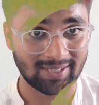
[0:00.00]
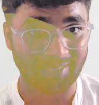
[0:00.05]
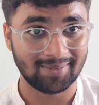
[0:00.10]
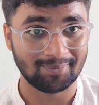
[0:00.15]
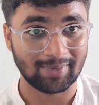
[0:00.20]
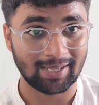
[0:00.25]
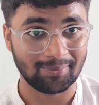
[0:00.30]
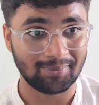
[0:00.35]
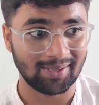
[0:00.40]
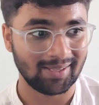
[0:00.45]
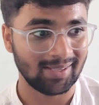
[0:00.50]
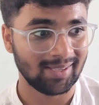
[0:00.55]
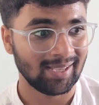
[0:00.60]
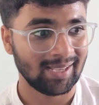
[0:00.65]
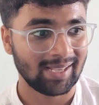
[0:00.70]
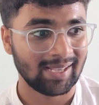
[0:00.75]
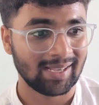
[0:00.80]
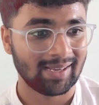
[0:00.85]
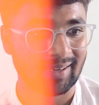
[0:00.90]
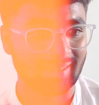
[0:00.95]
point,
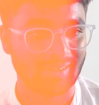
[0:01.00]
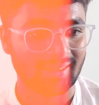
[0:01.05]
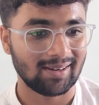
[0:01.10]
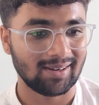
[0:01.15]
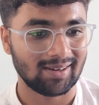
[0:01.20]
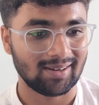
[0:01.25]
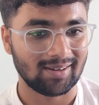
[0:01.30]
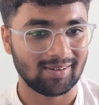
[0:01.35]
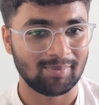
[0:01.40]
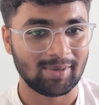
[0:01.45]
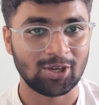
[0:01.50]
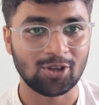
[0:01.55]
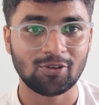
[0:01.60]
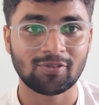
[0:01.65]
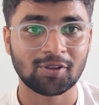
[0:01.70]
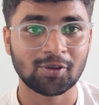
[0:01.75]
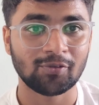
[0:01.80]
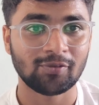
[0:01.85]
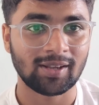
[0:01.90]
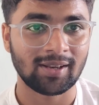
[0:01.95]
maybe
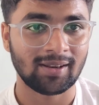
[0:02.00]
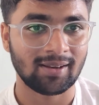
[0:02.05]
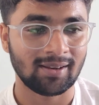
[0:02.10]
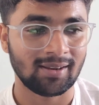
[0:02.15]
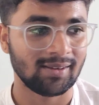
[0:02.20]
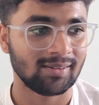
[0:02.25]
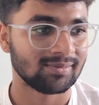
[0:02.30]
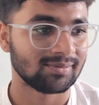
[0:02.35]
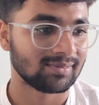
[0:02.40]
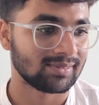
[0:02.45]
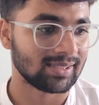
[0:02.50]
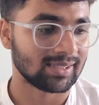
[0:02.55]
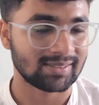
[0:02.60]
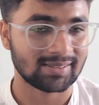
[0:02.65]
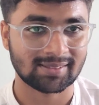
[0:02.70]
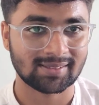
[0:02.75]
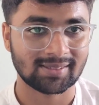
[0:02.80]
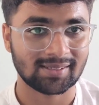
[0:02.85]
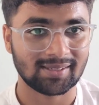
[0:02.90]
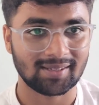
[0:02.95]
many of you will
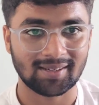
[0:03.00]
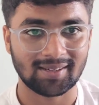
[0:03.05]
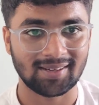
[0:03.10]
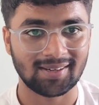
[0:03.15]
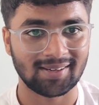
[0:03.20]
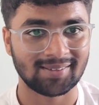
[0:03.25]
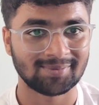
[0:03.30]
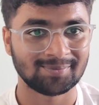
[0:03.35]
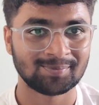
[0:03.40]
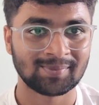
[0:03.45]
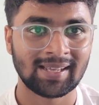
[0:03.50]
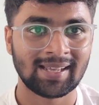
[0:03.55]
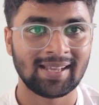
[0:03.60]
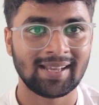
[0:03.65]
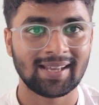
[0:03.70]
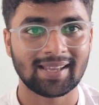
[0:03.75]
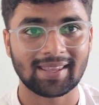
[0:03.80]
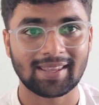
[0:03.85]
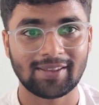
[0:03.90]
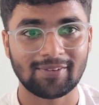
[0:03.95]
just
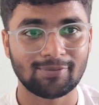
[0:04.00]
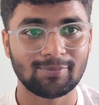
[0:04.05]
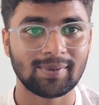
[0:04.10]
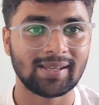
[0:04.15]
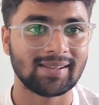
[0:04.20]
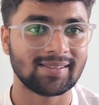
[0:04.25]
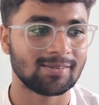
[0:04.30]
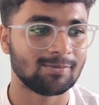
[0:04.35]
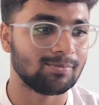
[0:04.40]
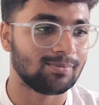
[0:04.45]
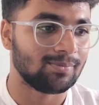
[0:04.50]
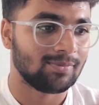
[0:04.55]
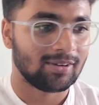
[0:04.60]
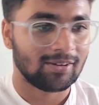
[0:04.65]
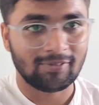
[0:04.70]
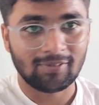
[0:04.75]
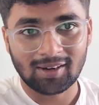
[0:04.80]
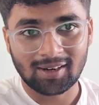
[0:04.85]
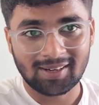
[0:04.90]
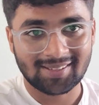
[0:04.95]
give me
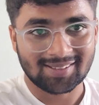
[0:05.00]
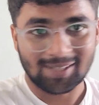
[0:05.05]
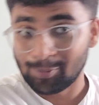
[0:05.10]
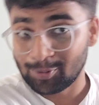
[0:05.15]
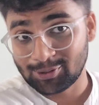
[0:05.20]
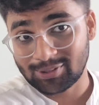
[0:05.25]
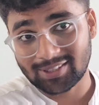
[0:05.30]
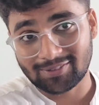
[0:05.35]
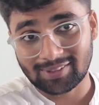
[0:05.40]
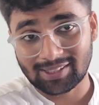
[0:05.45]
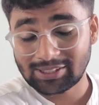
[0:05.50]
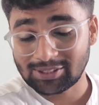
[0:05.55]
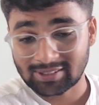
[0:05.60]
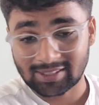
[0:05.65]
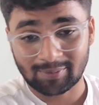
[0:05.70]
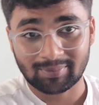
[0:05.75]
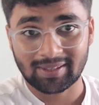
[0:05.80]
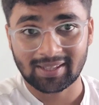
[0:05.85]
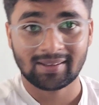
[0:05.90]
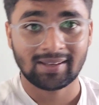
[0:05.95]
some words, abusive
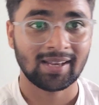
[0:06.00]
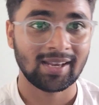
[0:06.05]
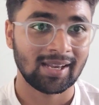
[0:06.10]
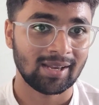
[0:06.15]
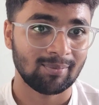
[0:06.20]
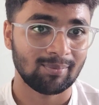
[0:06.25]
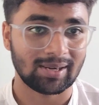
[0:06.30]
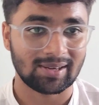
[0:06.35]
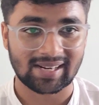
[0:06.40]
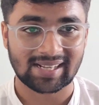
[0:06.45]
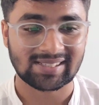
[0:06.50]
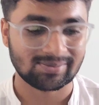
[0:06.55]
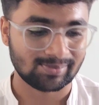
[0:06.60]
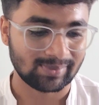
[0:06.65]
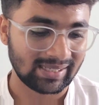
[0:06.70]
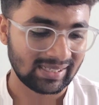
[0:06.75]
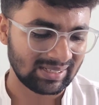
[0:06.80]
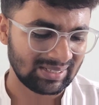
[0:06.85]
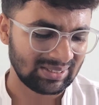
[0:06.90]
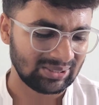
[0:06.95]
words or something. But
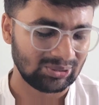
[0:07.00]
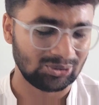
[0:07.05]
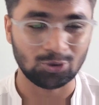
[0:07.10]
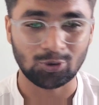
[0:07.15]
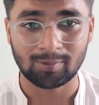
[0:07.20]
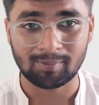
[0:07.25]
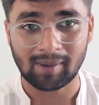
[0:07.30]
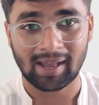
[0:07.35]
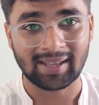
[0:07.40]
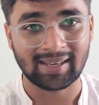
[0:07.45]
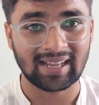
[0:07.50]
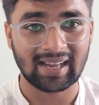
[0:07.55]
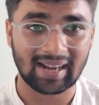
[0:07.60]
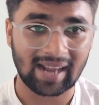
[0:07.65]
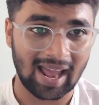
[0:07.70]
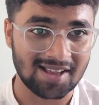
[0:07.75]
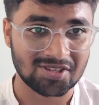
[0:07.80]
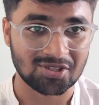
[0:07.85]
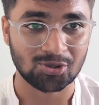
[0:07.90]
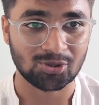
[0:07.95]
trust me, don't buy any
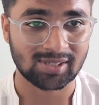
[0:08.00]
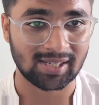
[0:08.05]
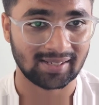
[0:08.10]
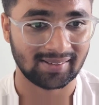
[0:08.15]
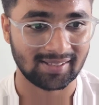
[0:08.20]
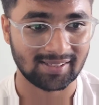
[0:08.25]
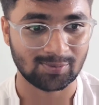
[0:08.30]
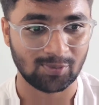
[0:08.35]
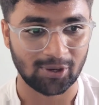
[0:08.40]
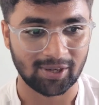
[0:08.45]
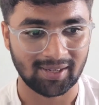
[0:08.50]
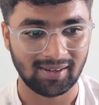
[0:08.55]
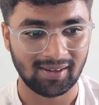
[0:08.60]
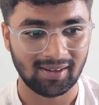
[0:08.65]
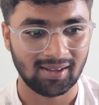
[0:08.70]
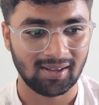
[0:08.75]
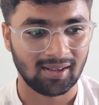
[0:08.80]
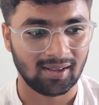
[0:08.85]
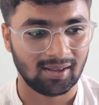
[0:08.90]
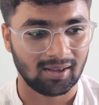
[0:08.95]
crash course at this
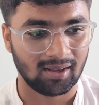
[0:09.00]
point.